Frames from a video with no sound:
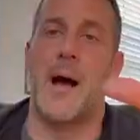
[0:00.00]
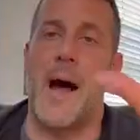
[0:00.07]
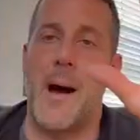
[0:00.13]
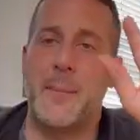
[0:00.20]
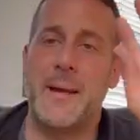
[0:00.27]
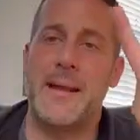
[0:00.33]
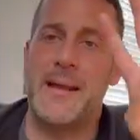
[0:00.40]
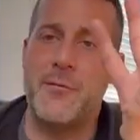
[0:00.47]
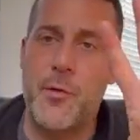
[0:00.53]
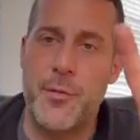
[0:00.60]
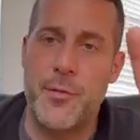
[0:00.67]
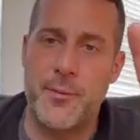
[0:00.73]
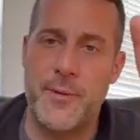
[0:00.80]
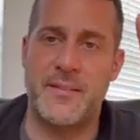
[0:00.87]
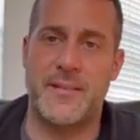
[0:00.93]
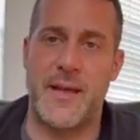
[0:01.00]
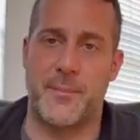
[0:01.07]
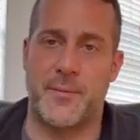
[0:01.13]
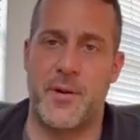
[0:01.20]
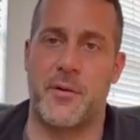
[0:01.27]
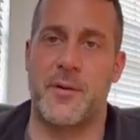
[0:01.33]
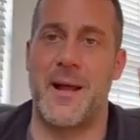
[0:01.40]
I'm gonna give you 3
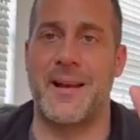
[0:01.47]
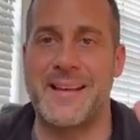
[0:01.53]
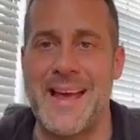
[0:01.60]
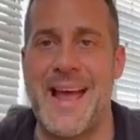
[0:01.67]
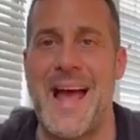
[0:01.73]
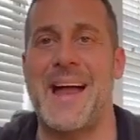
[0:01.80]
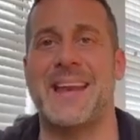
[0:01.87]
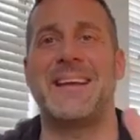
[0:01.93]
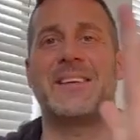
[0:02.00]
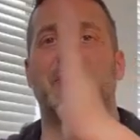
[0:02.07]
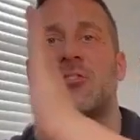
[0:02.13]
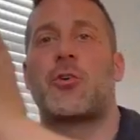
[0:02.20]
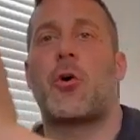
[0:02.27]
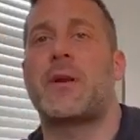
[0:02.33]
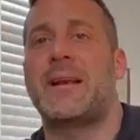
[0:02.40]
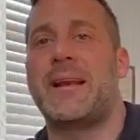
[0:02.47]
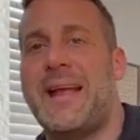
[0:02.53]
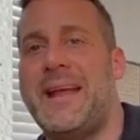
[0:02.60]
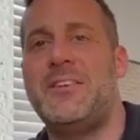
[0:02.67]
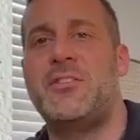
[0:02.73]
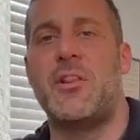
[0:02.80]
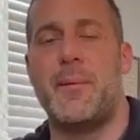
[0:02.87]
steps here now to get how to get started
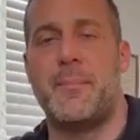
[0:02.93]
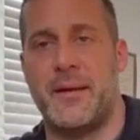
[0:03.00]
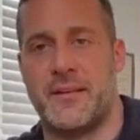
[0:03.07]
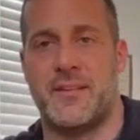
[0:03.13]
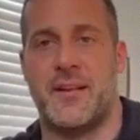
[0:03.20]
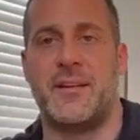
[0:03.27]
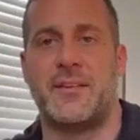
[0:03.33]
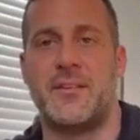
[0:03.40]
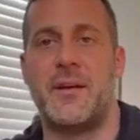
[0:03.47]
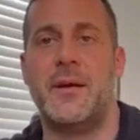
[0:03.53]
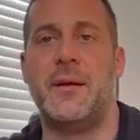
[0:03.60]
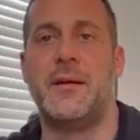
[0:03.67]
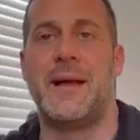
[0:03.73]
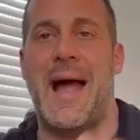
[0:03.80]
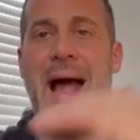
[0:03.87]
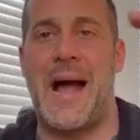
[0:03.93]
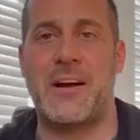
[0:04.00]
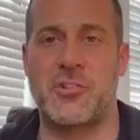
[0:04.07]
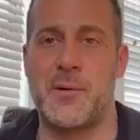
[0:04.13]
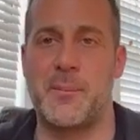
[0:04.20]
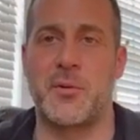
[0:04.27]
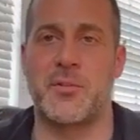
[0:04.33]
into the business,
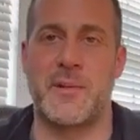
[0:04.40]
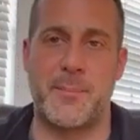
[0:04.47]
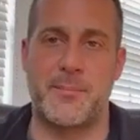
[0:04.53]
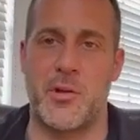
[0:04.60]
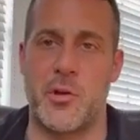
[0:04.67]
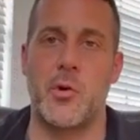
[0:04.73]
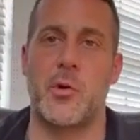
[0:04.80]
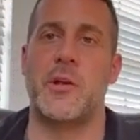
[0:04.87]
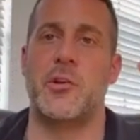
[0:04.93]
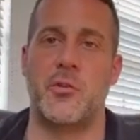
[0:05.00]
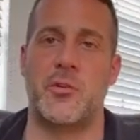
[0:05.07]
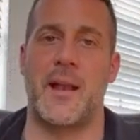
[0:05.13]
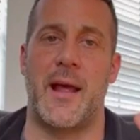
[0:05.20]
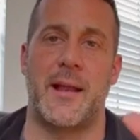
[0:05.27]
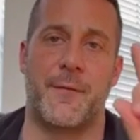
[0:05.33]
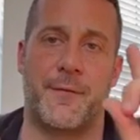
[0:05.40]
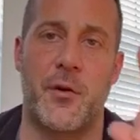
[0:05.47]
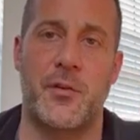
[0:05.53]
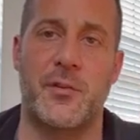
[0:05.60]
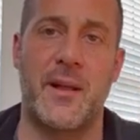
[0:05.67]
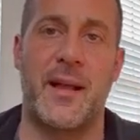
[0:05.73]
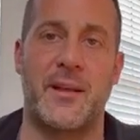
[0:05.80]
actionable steps that you can do today. The
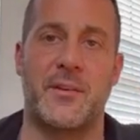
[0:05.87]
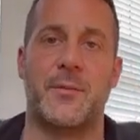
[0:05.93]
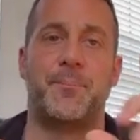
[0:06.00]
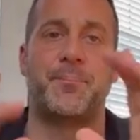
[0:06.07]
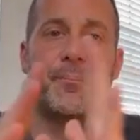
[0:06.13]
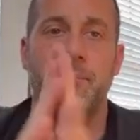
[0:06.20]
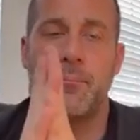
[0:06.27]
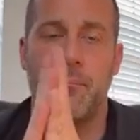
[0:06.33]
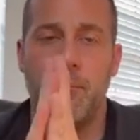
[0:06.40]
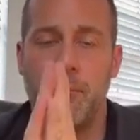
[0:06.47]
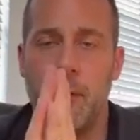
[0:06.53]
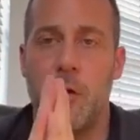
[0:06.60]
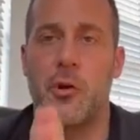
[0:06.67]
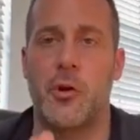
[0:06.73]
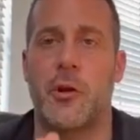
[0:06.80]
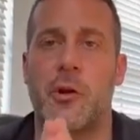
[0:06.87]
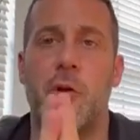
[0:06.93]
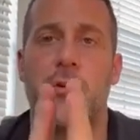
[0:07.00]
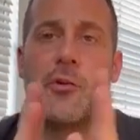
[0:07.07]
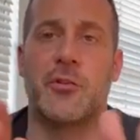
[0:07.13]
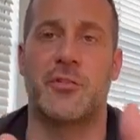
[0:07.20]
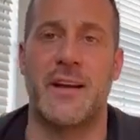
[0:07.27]
first thing is you're gonna go
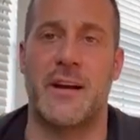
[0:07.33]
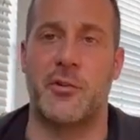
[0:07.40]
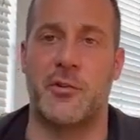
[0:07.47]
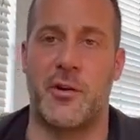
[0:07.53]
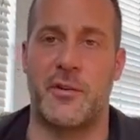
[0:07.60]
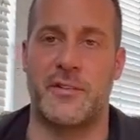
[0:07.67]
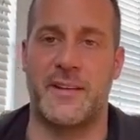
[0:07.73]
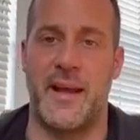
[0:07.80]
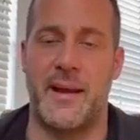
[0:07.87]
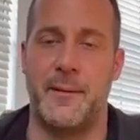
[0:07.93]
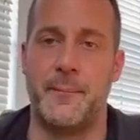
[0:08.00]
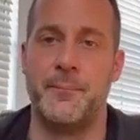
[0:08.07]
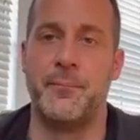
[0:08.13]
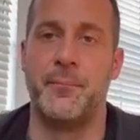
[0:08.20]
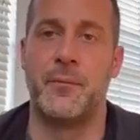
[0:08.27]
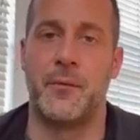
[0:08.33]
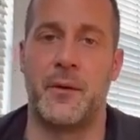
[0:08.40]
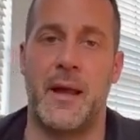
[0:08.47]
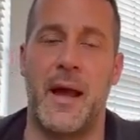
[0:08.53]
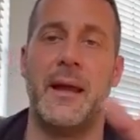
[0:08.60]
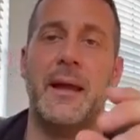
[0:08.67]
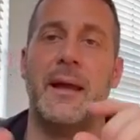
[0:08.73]
to your Secretary of State,
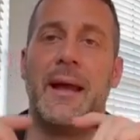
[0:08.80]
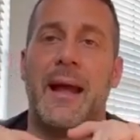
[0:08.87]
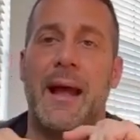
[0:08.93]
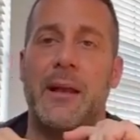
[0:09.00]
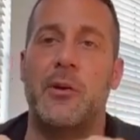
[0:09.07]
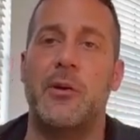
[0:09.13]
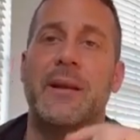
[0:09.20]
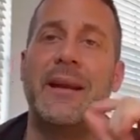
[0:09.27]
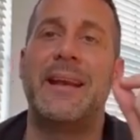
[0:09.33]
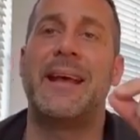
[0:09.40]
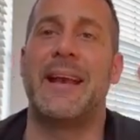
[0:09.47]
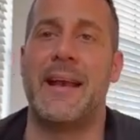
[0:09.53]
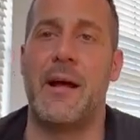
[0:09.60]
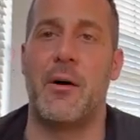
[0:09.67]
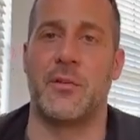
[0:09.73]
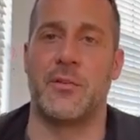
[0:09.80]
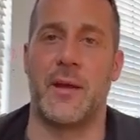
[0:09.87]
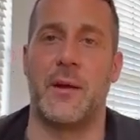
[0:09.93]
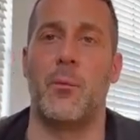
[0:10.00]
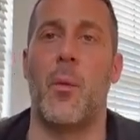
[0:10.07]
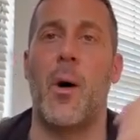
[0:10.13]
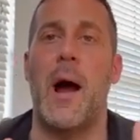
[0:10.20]
okay? And you need to get an
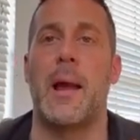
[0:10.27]
LLC. Why?